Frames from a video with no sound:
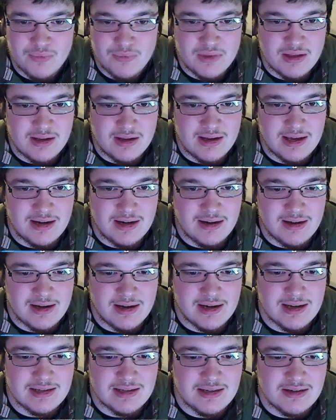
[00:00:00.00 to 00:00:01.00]
And I don't know, I
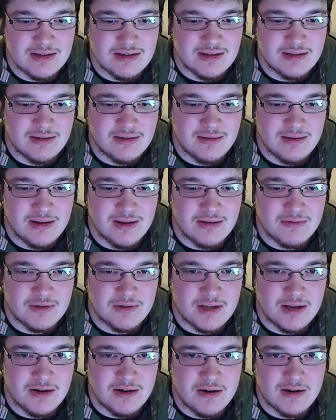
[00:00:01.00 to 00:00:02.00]
guess it's
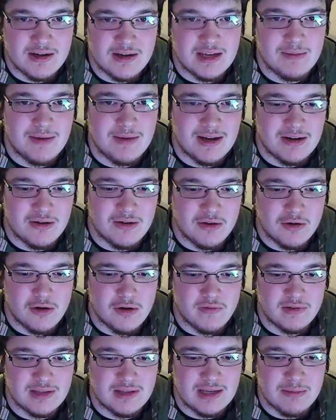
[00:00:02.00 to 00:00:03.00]
kind of hard to get back into the
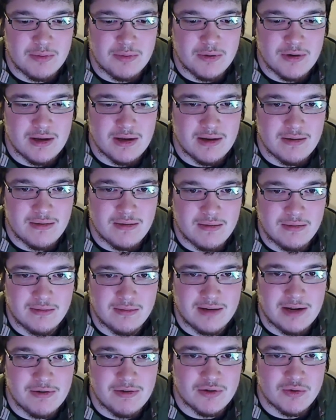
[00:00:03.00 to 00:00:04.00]
groove at that point,
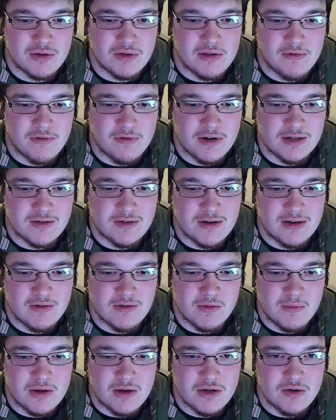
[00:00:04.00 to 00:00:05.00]
and I was really frustrated
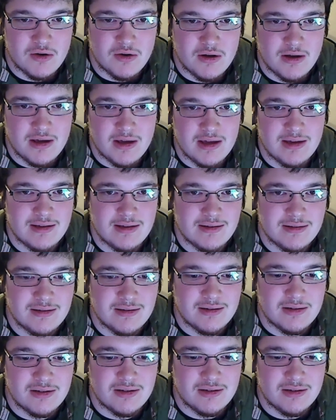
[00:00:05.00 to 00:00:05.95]
with my drawings.